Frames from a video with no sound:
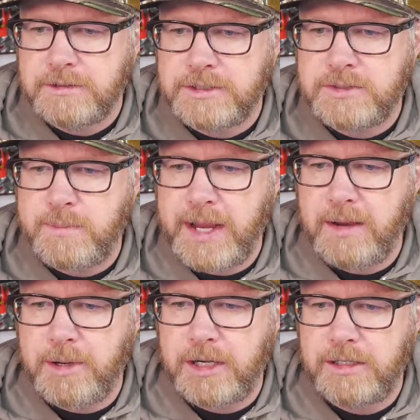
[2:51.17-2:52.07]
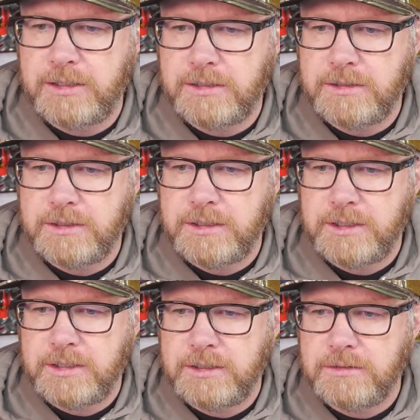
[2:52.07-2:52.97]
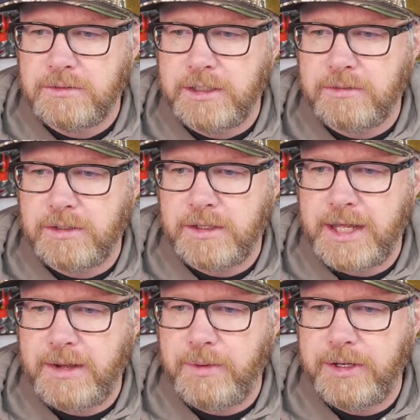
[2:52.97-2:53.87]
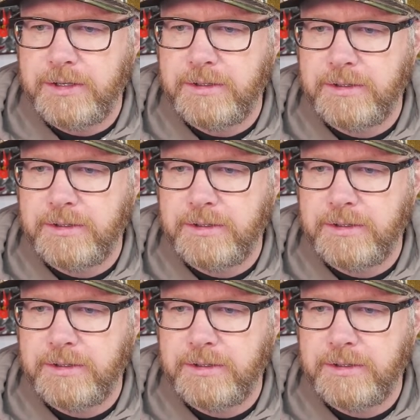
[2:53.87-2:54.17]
spammer Get rid of that one.